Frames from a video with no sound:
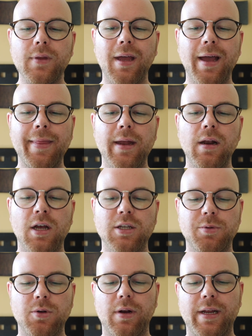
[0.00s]
And then last
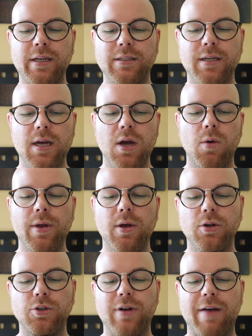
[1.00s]
but not least, we
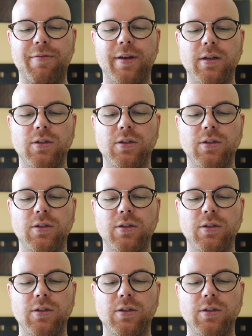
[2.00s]
got traffic